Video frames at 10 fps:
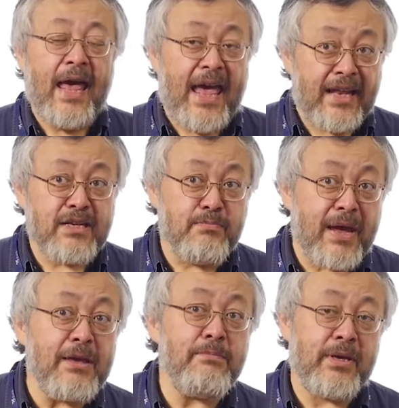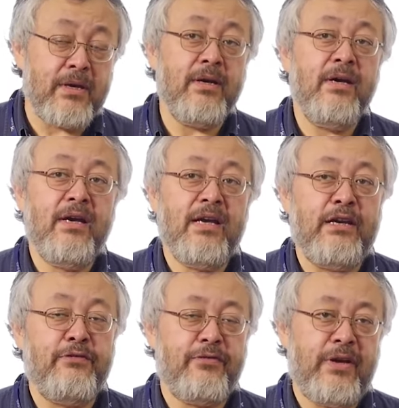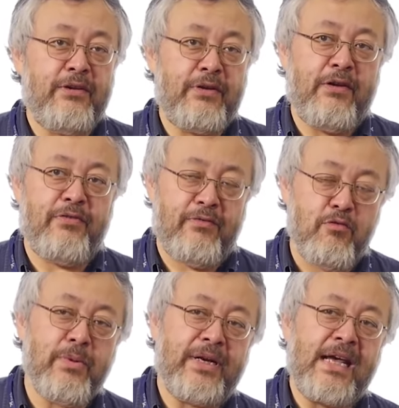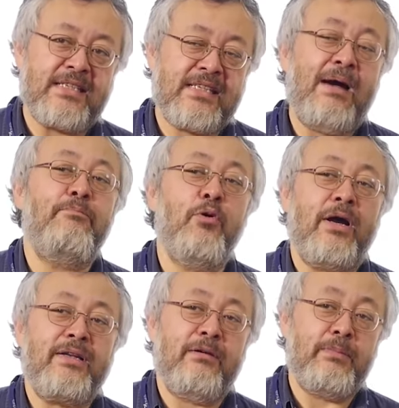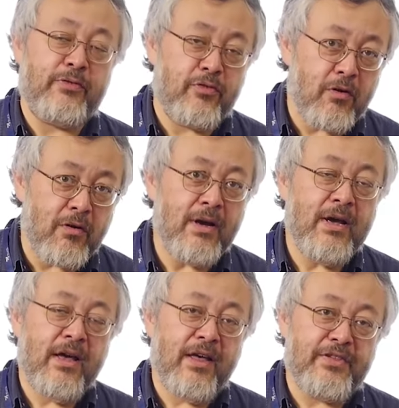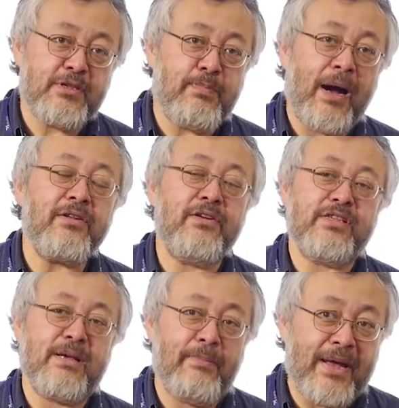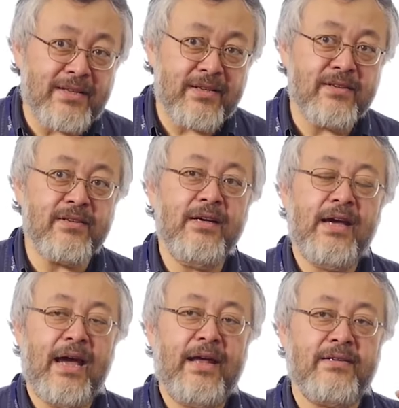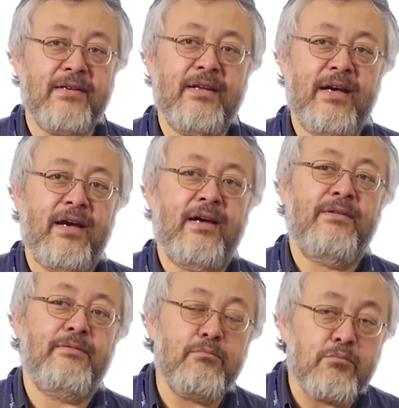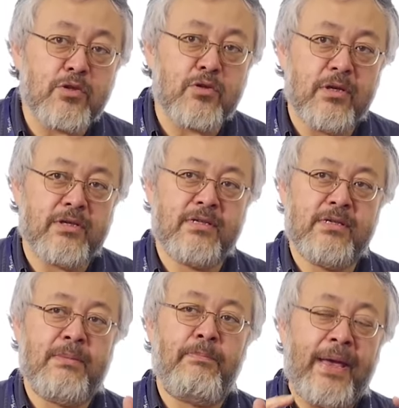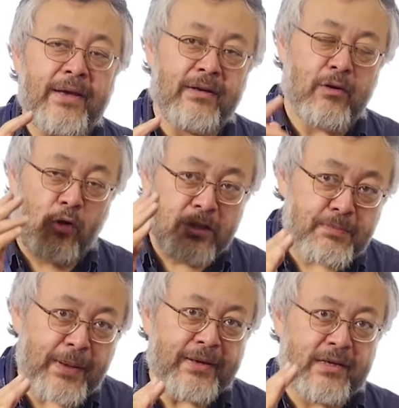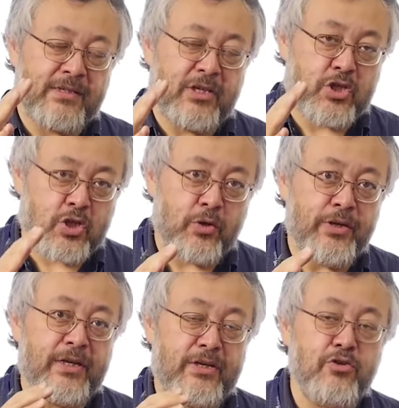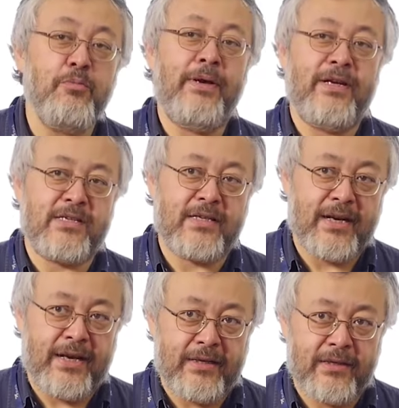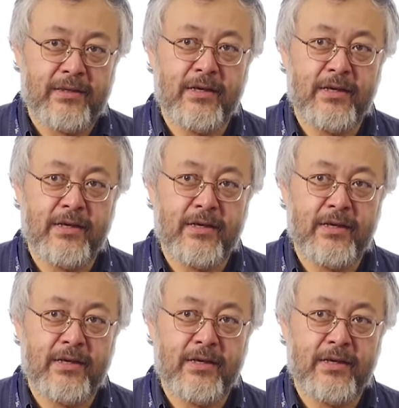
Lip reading: and maybe if the woman has some partner before, this partner is abandoned and the old pair is destroyed and new pair is created.